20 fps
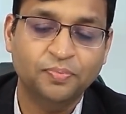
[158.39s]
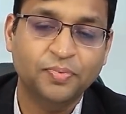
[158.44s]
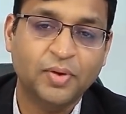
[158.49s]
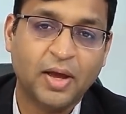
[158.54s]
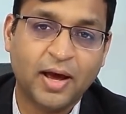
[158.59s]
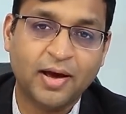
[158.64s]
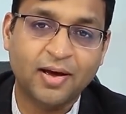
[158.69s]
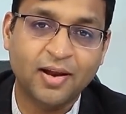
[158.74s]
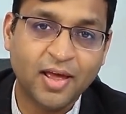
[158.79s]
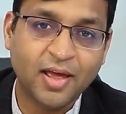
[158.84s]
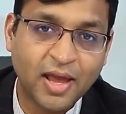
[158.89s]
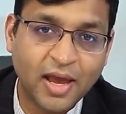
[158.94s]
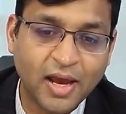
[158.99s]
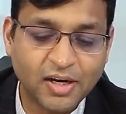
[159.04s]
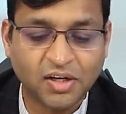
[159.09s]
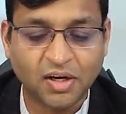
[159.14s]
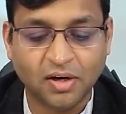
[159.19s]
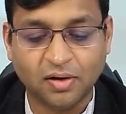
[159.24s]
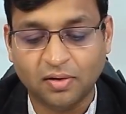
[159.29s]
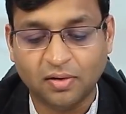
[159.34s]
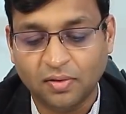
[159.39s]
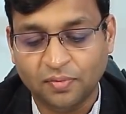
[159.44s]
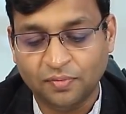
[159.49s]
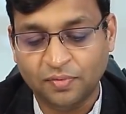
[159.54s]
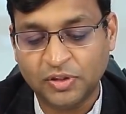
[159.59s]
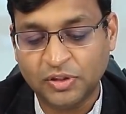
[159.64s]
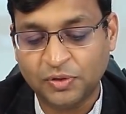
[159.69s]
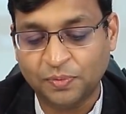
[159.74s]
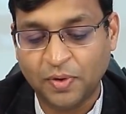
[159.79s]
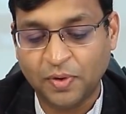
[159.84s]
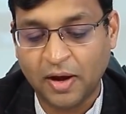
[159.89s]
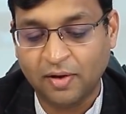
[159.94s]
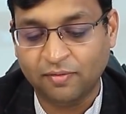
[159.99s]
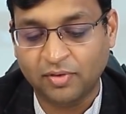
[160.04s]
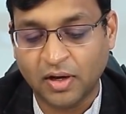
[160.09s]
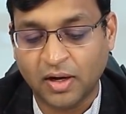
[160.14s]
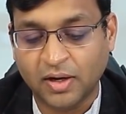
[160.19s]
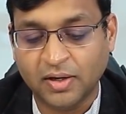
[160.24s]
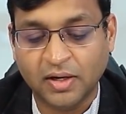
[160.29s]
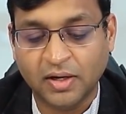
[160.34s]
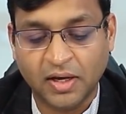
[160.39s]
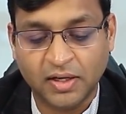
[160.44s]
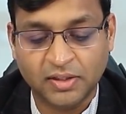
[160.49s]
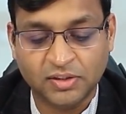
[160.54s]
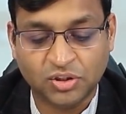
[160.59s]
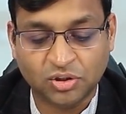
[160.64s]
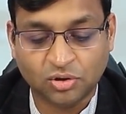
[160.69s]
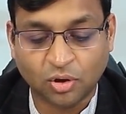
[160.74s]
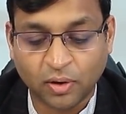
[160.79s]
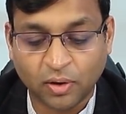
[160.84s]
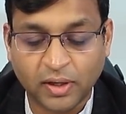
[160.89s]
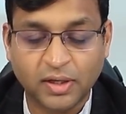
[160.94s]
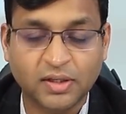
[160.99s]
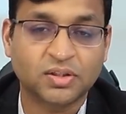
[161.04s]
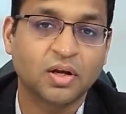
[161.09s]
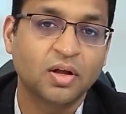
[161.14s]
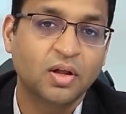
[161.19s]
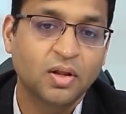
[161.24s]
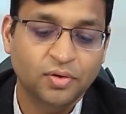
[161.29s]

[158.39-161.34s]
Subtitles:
aggregation which we have done in StockEdge.